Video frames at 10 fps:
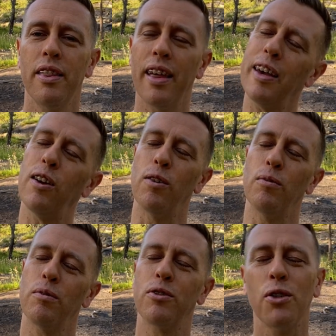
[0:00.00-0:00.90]
Thank you
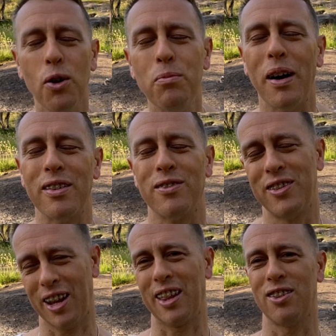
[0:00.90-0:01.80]
so much for
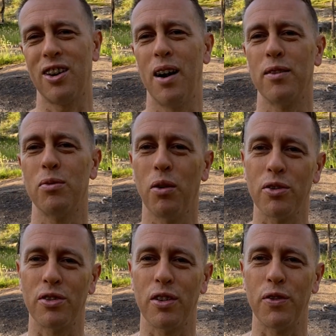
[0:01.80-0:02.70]
taking the time to
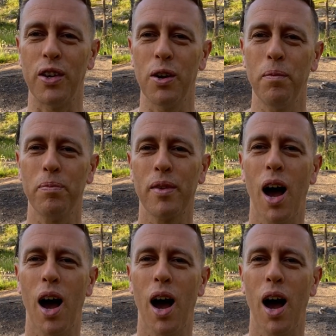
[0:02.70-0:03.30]
watch this video.